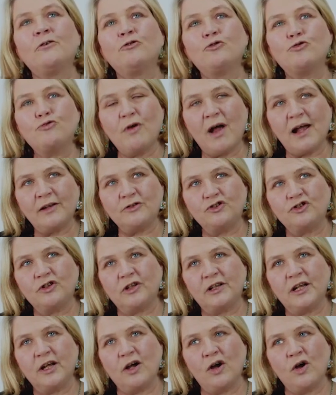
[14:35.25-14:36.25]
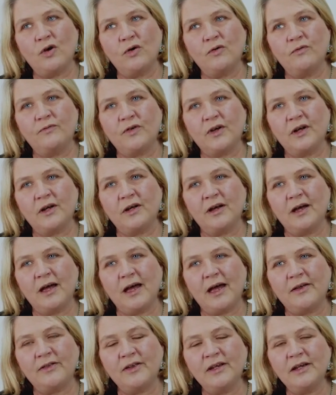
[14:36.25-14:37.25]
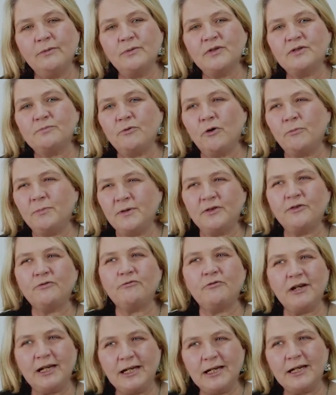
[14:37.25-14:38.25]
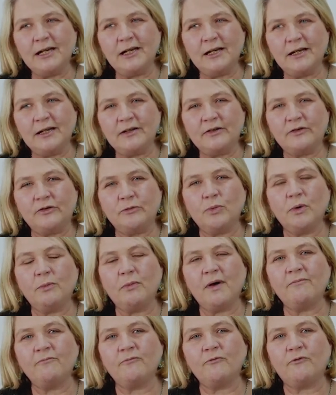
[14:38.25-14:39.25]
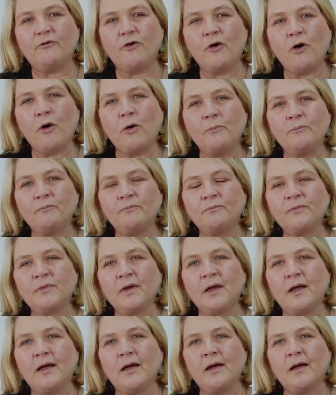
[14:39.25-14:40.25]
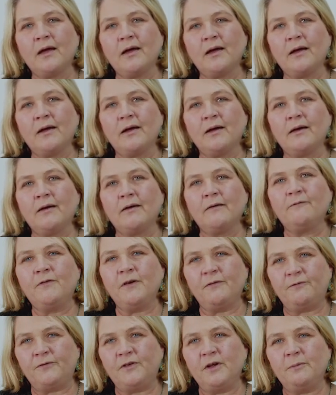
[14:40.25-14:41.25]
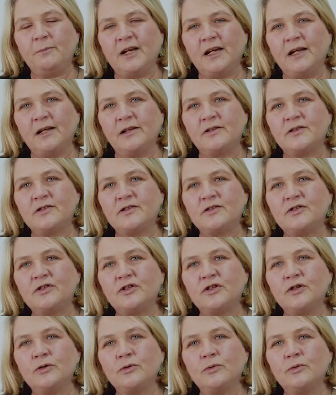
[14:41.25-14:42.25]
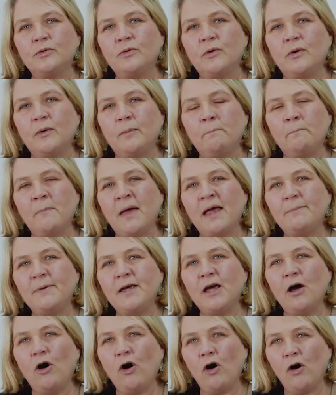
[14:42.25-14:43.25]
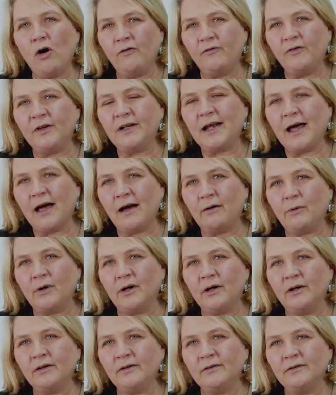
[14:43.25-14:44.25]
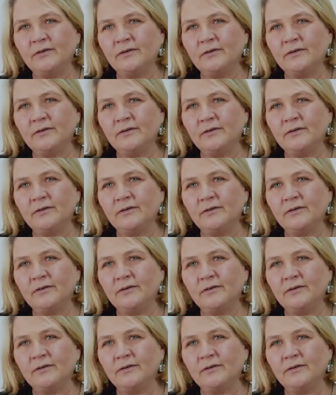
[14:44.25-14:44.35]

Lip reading: gradually over, I think it was probably 3 years, we went from 50 minutes to maybe half an hour.